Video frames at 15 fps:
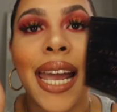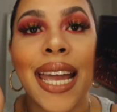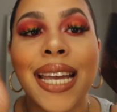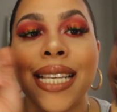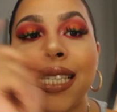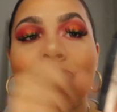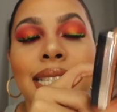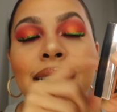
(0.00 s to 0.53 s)

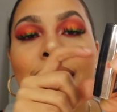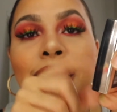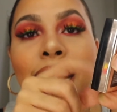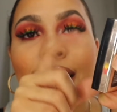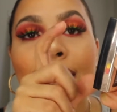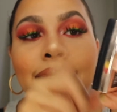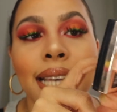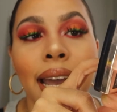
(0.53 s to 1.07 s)
and since
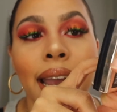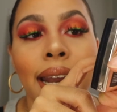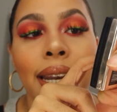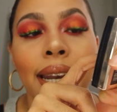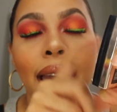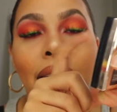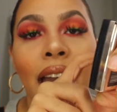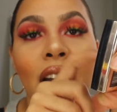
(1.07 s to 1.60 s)
that
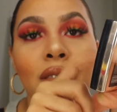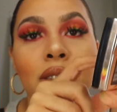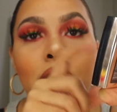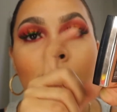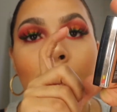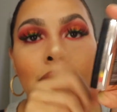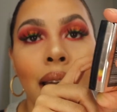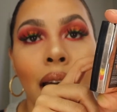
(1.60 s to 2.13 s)
time I haven't
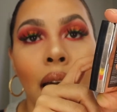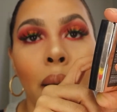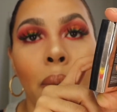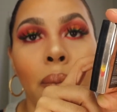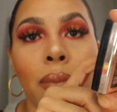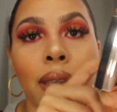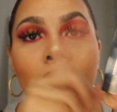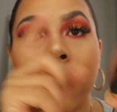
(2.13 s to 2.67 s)

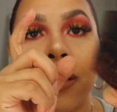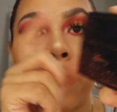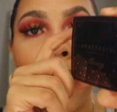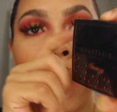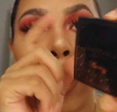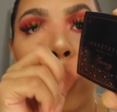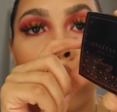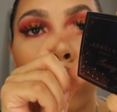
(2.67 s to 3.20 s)
stopped. This is
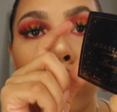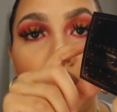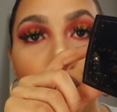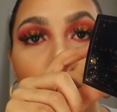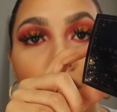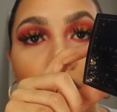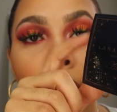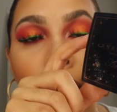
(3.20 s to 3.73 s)
my
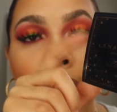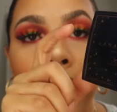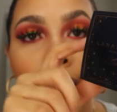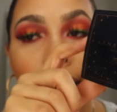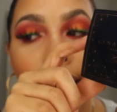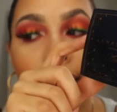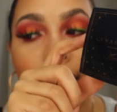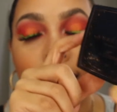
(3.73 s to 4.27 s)
go-to
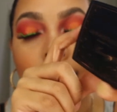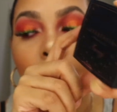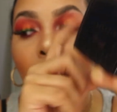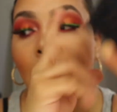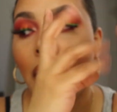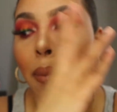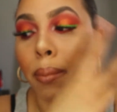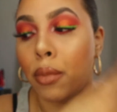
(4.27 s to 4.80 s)
highlight. I
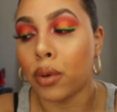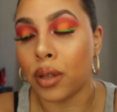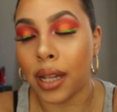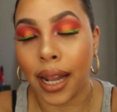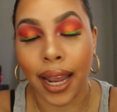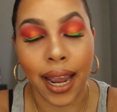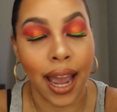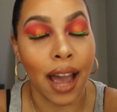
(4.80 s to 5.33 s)
have
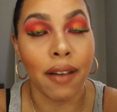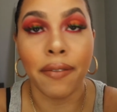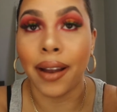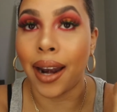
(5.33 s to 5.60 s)
a